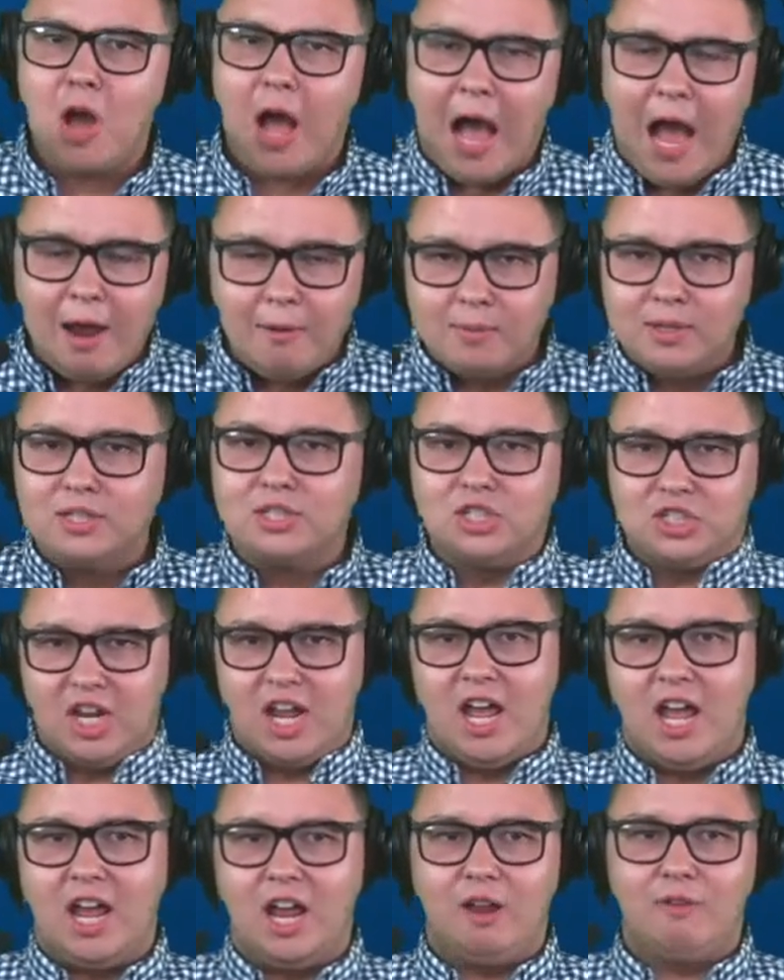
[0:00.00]
I would
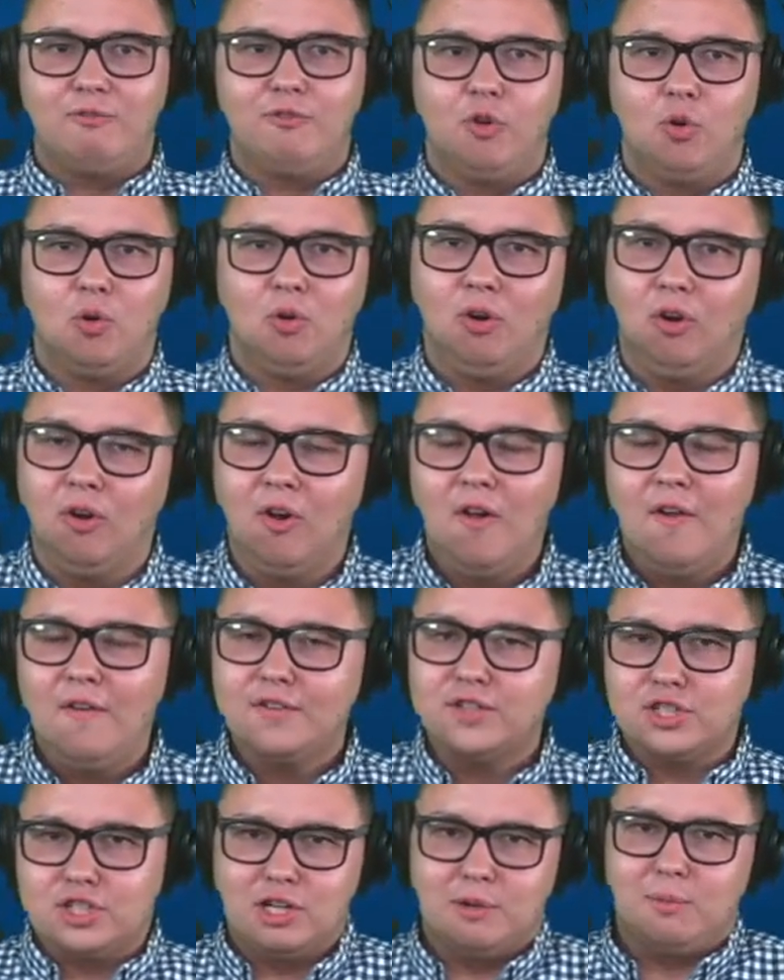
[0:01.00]
say, for
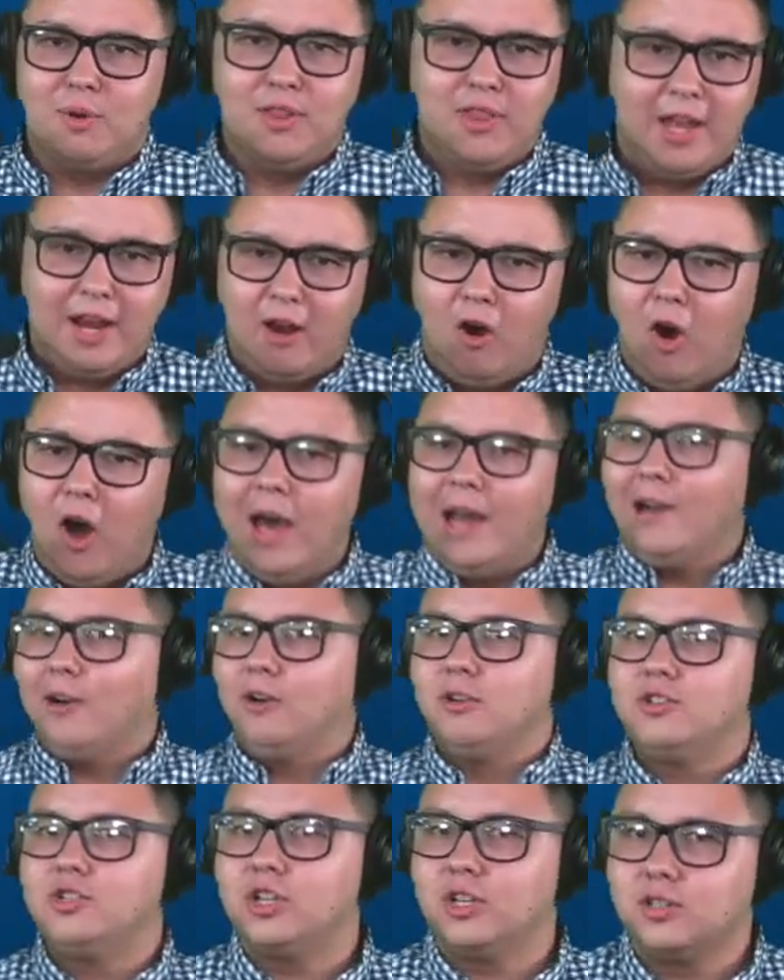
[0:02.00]
someone they
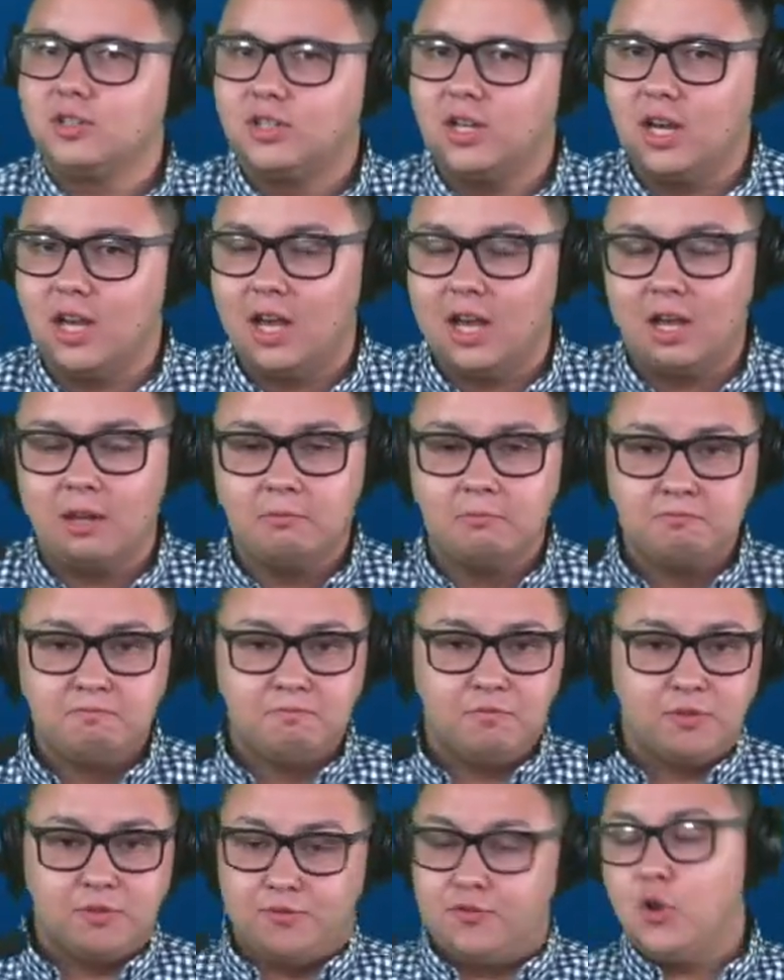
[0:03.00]
honored just a
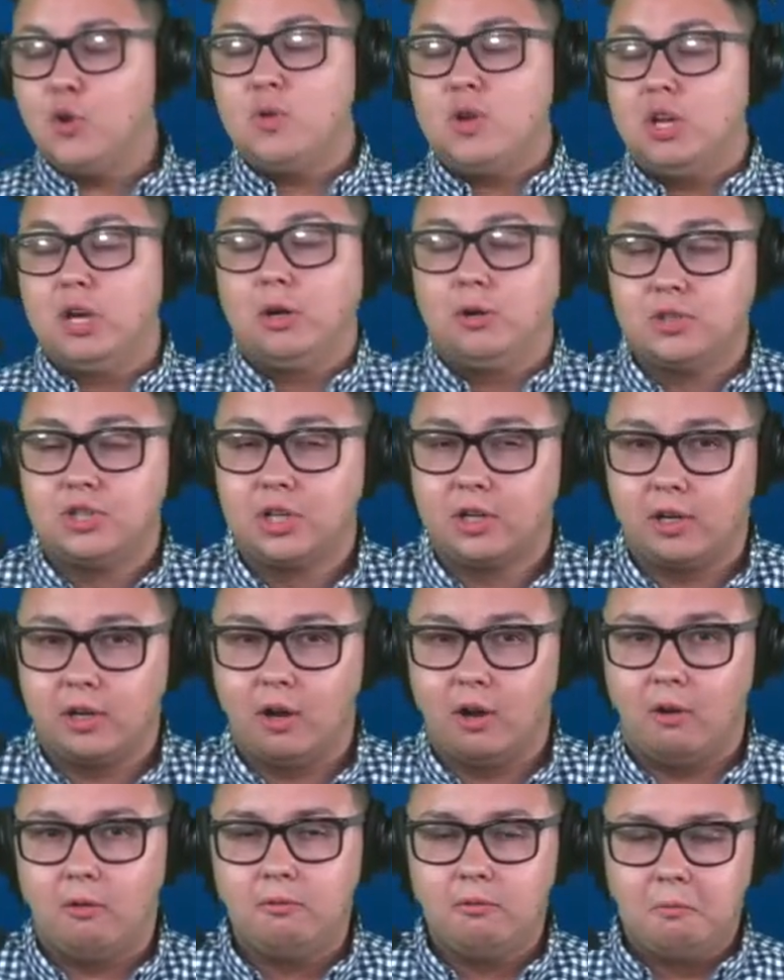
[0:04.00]
few years
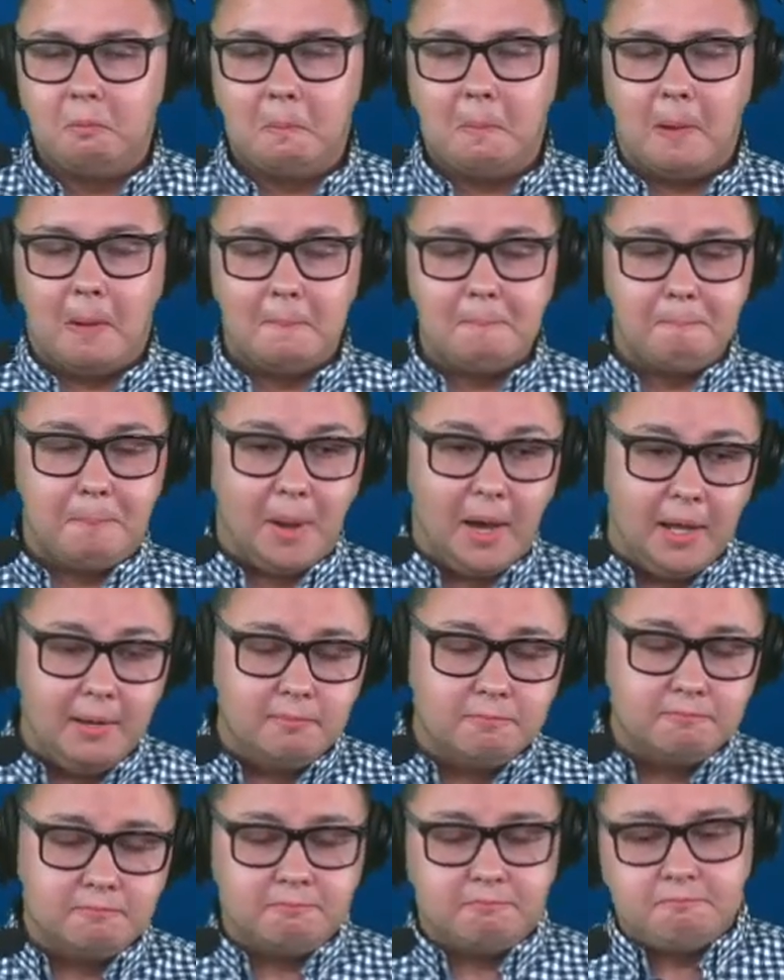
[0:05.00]
ago. But
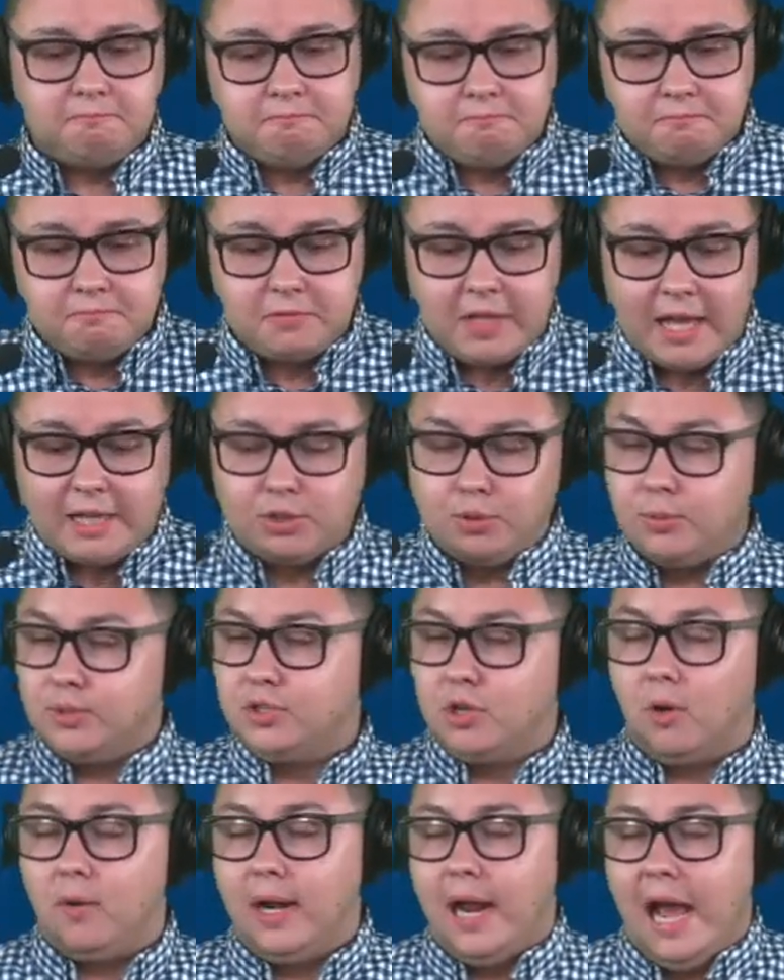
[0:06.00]
that's what's
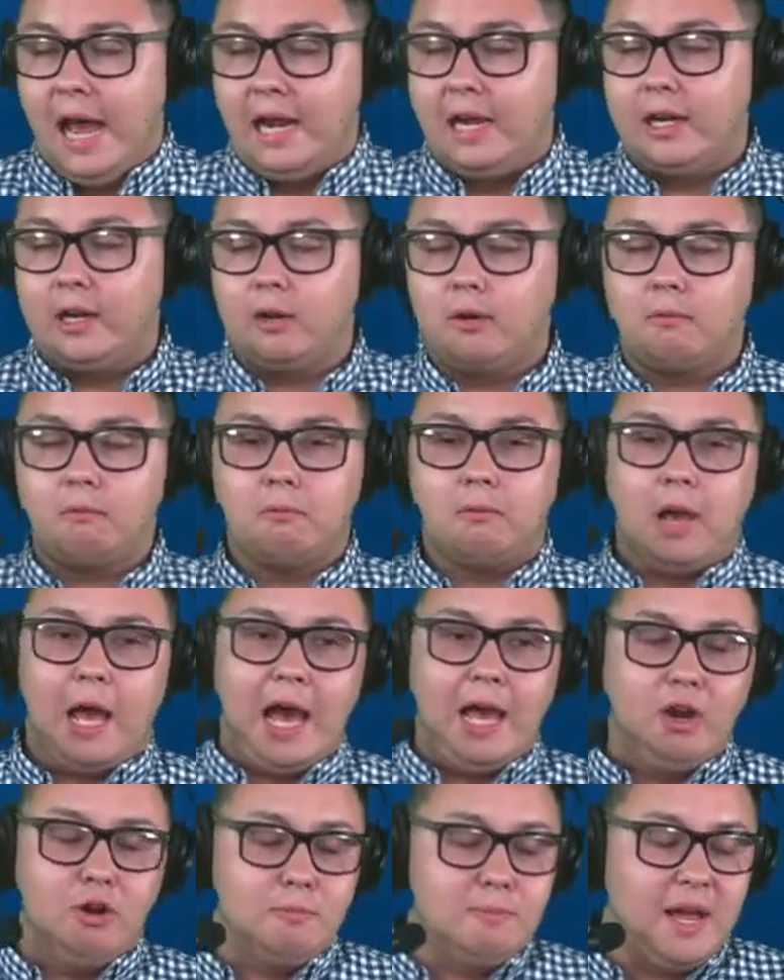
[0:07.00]
going on here.
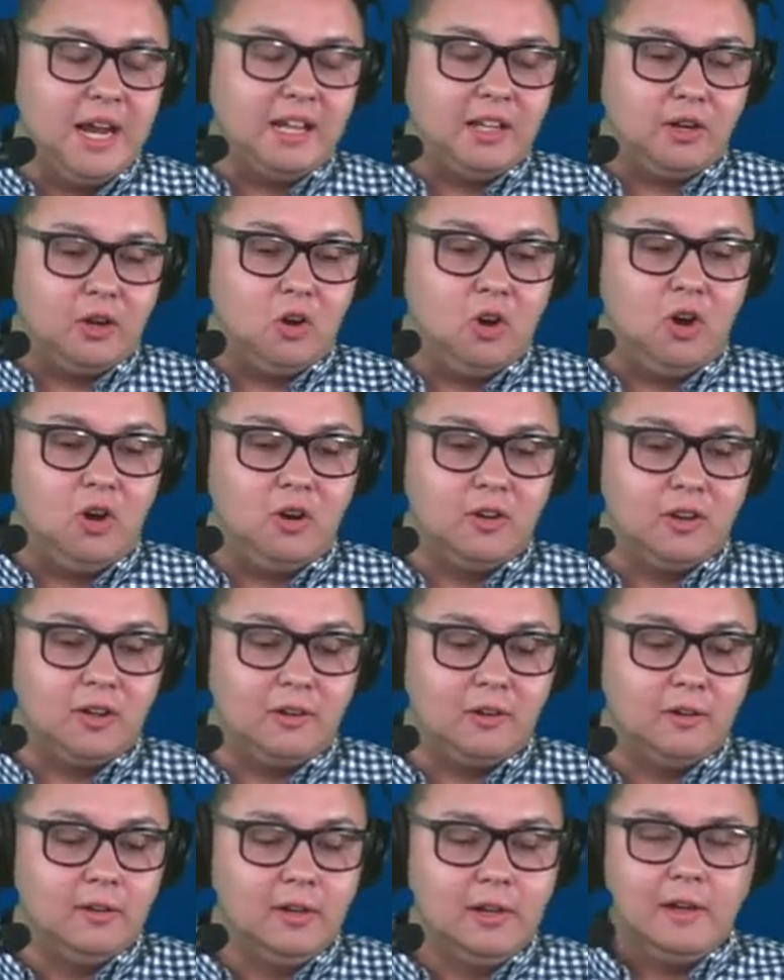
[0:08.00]
I don't make the call
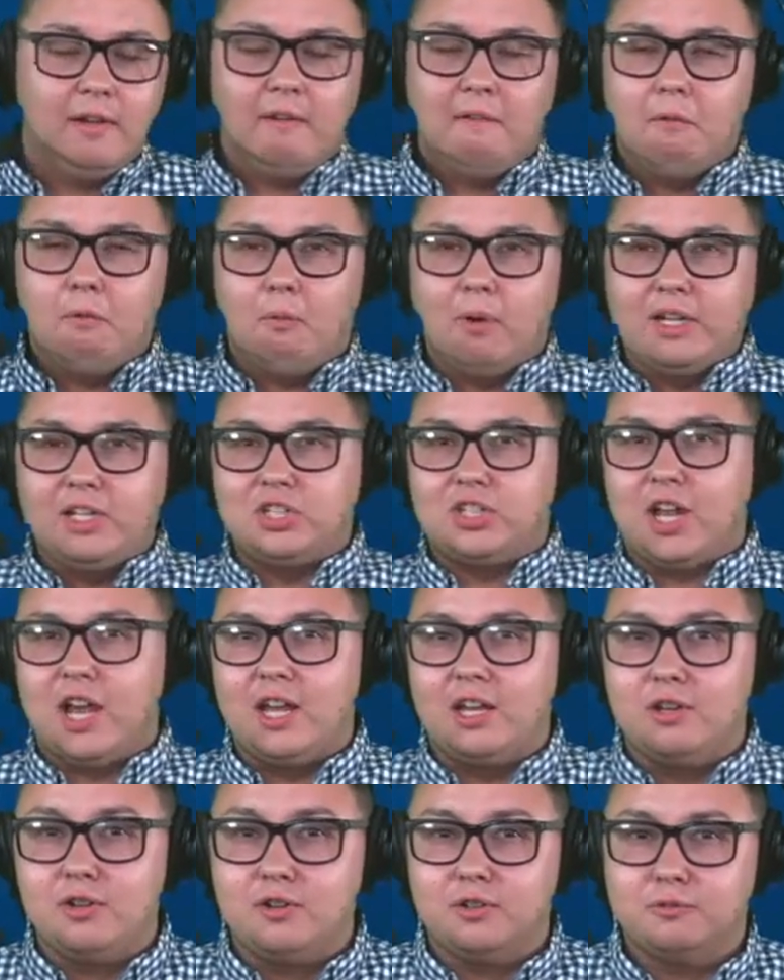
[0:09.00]
here. What
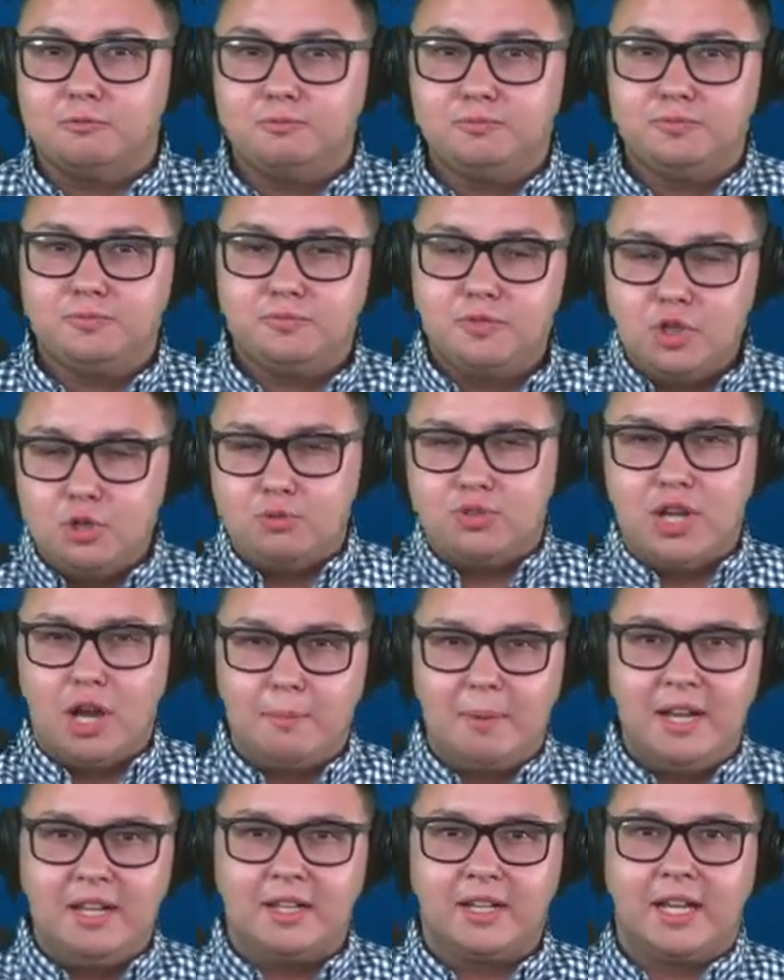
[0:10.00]
say you? You tell
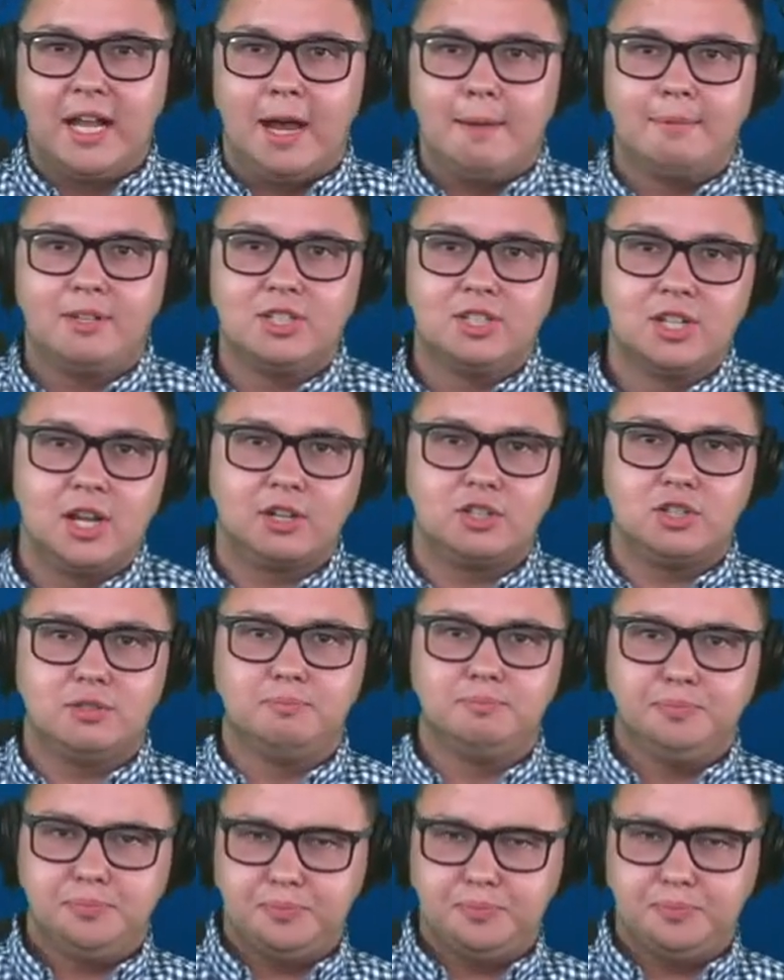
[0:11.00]
me in the comments section.